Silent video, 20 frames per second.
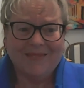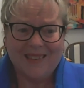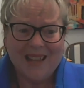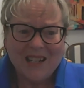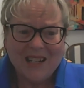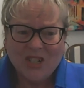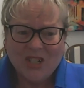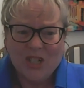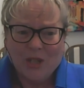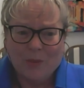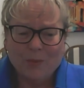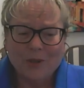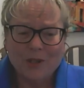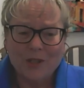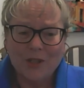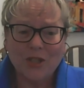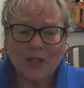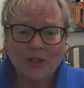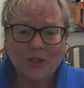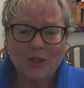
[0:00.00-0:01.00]
That's
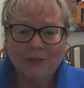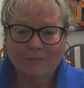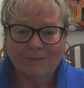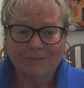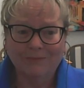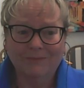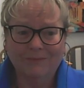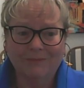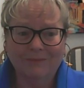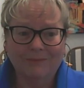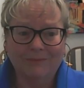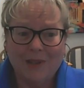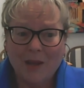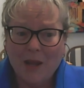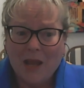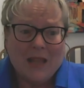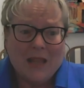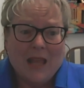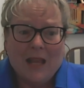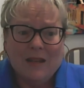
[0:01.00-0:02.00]
gibberish.
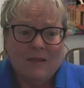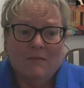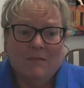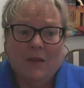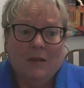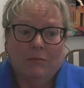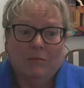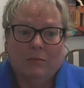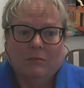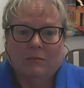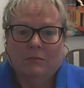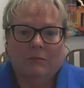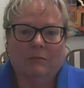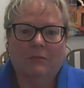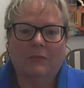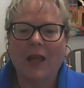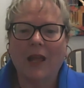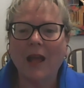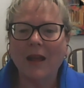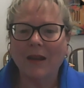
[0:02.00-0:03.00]
That
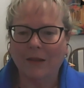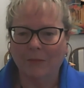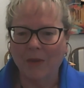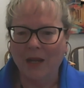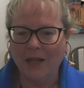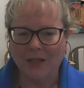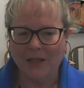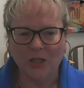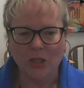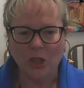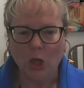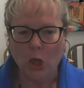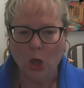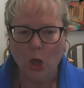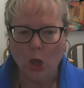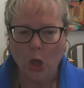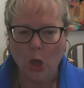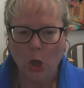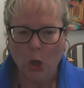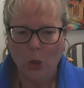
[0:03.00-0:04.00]
makes
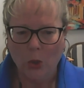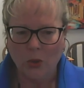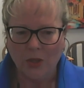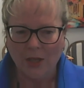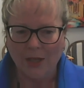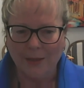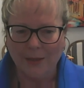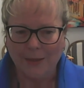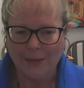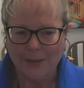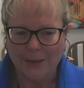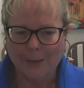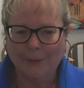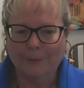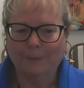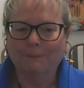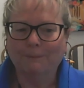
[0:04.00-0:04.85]
no sense.